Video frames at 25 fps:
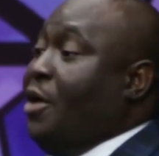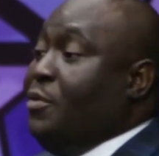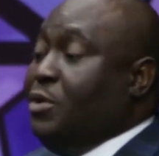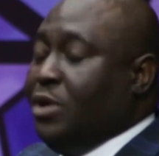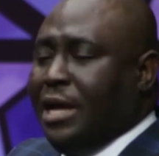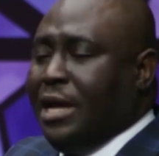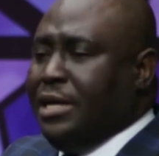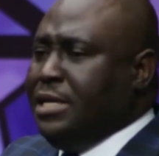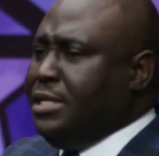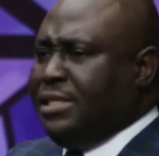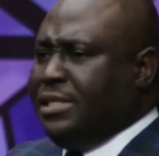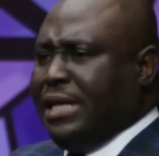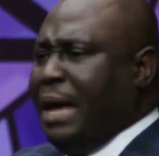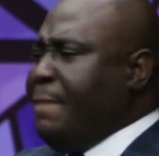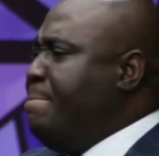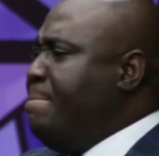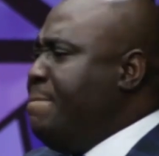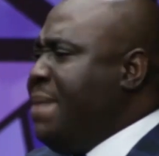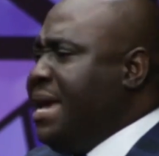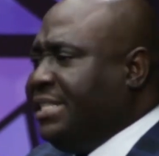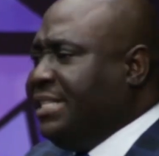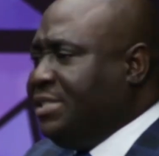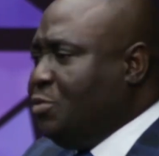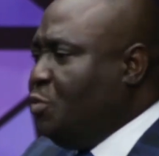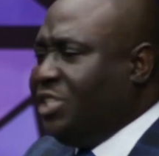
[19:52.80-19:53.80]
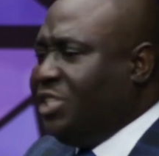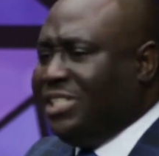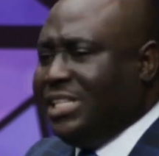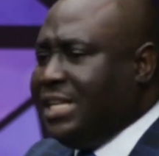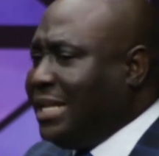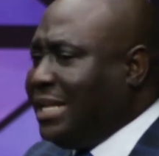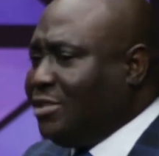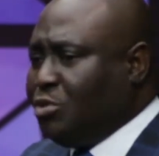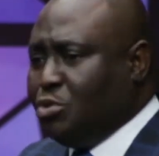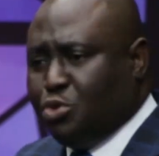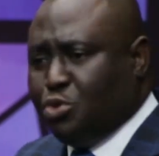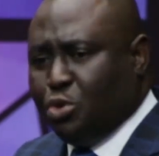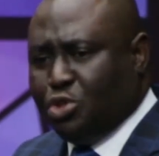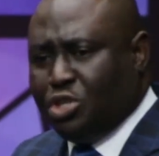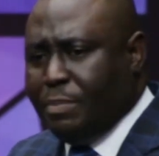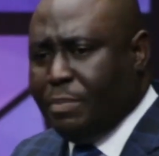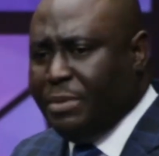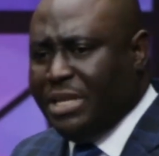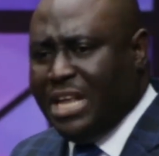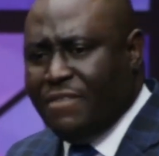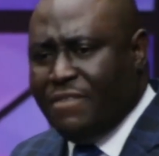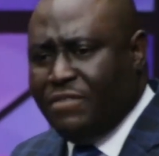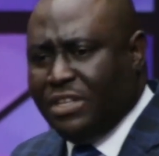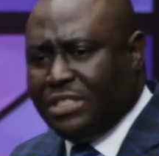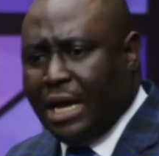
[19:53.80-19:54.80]
how it's amazing. We see that on social
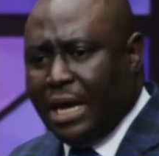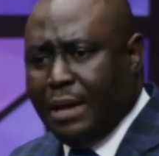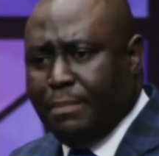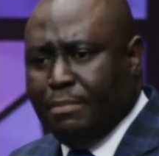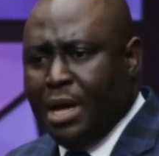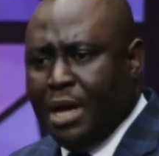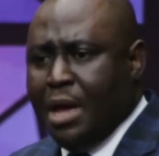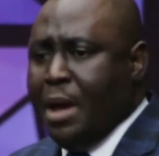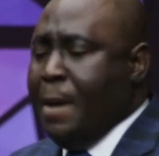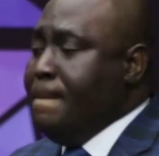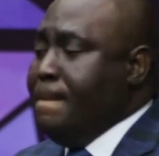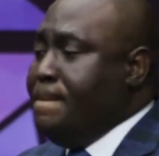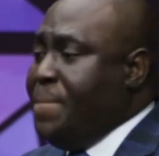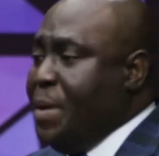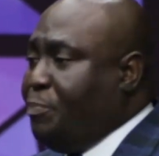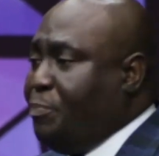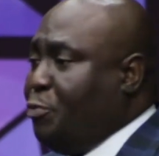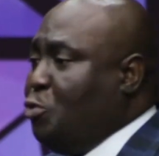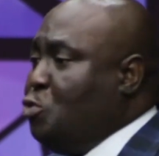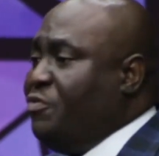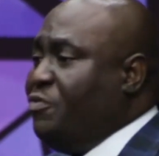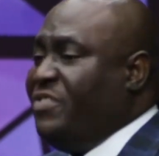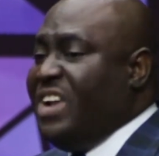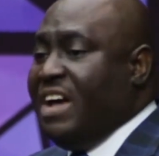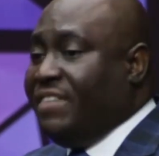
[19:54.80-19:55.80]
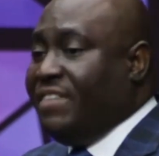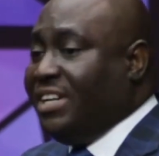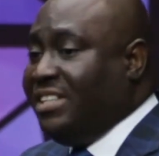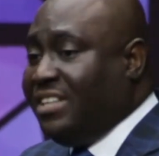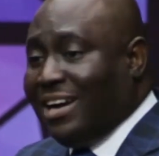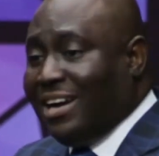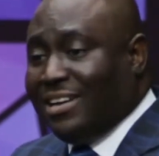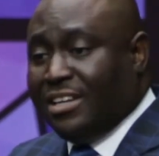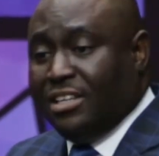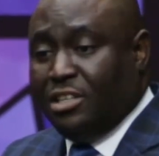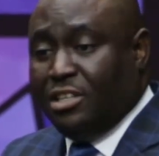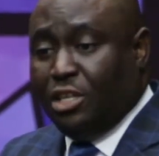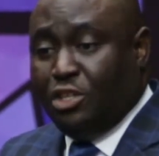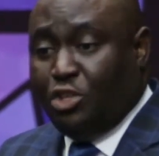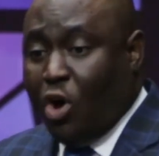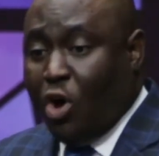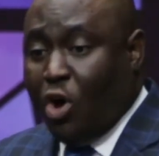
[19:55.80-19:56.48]
media every time. People who've never darkened the